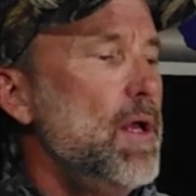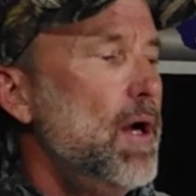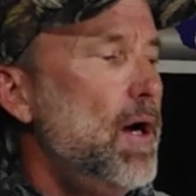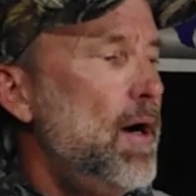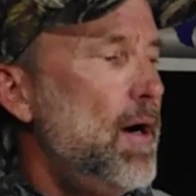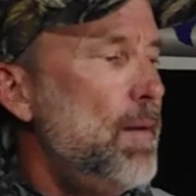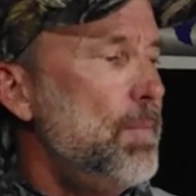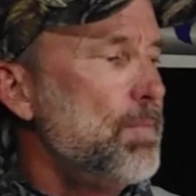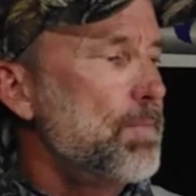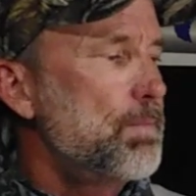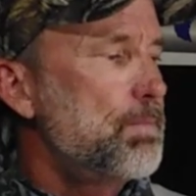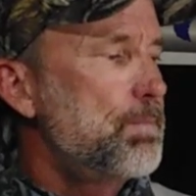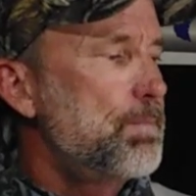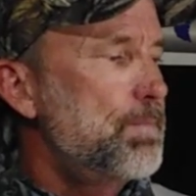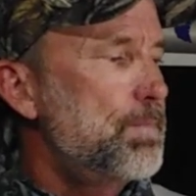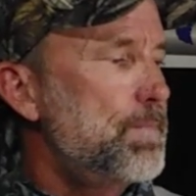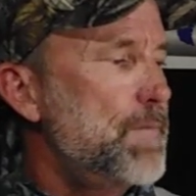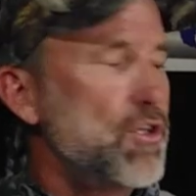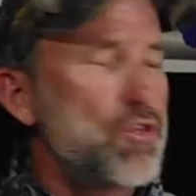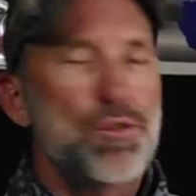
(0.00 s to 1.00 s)
Um,
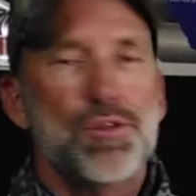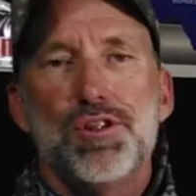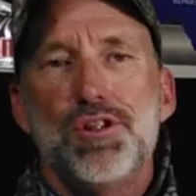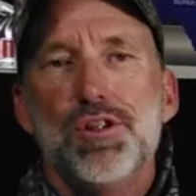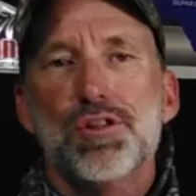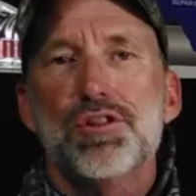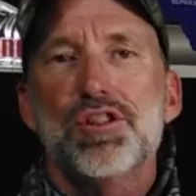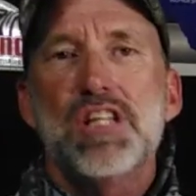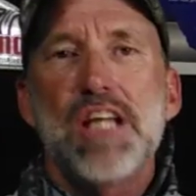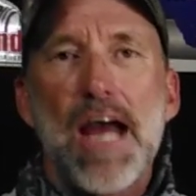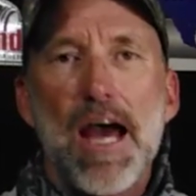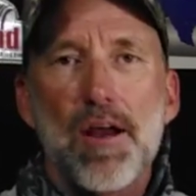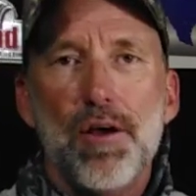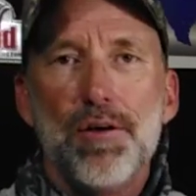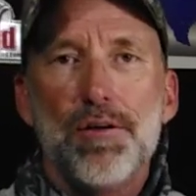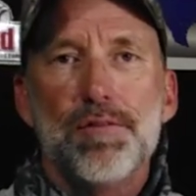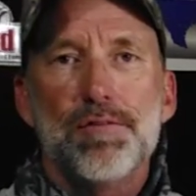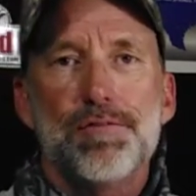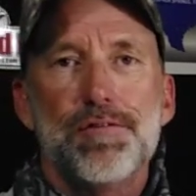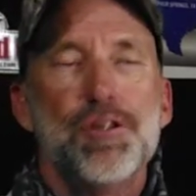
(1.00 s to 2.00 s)
Fish are still
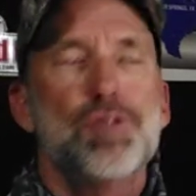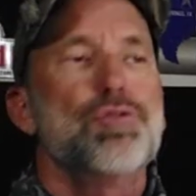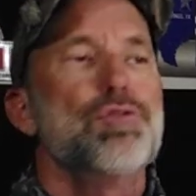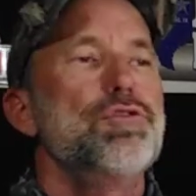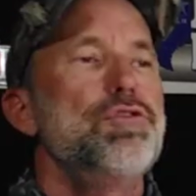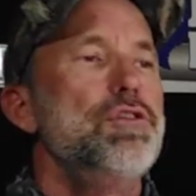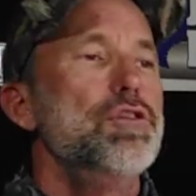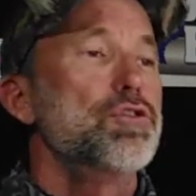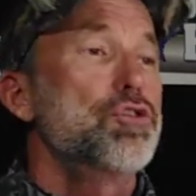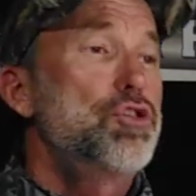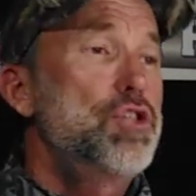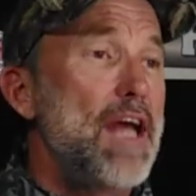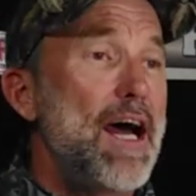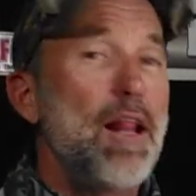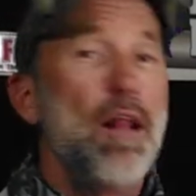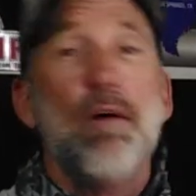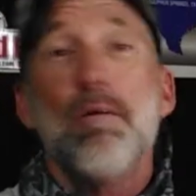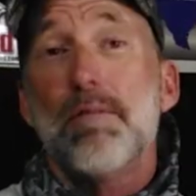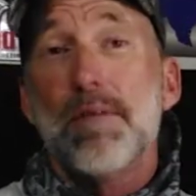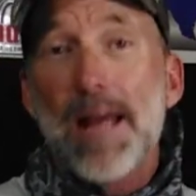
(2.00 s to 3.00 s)
scattered, fish are still
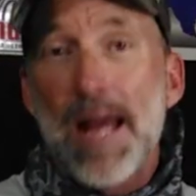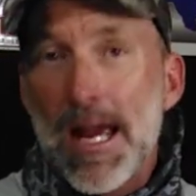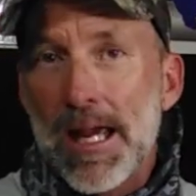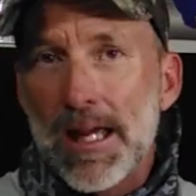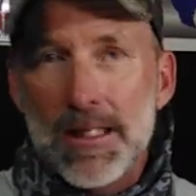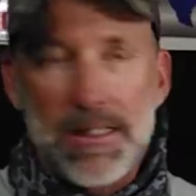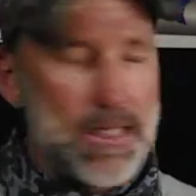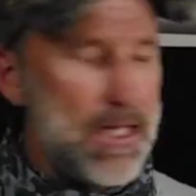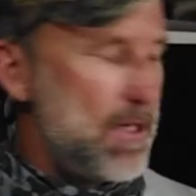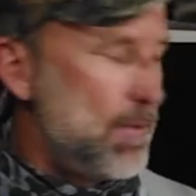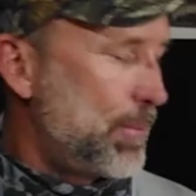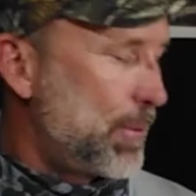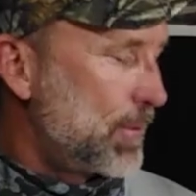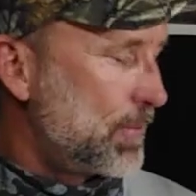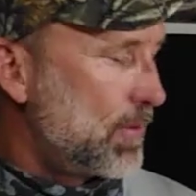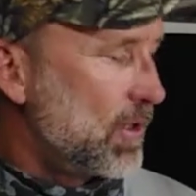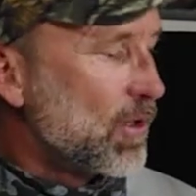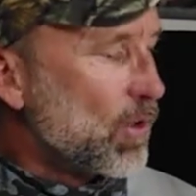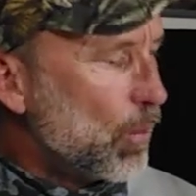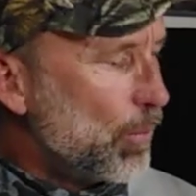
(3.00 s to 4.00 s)
shallow and deep,
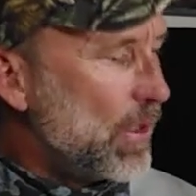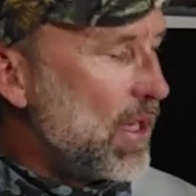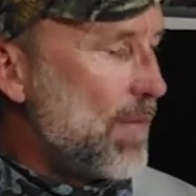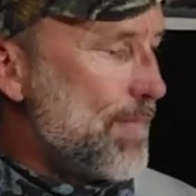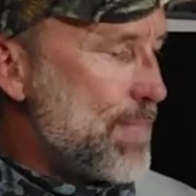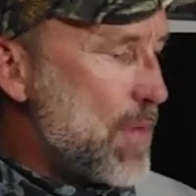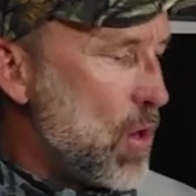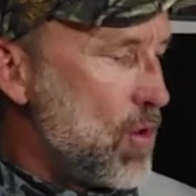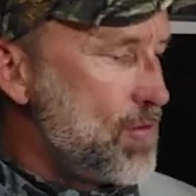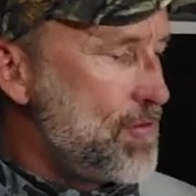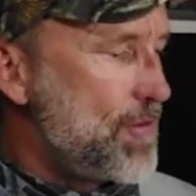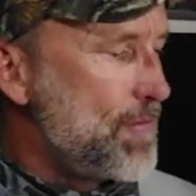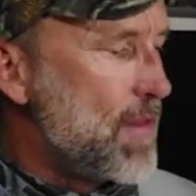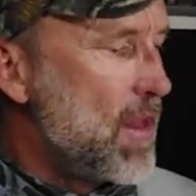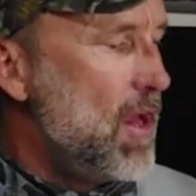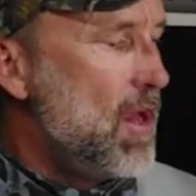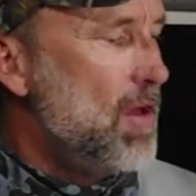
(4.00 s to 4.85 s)
a little bit of both.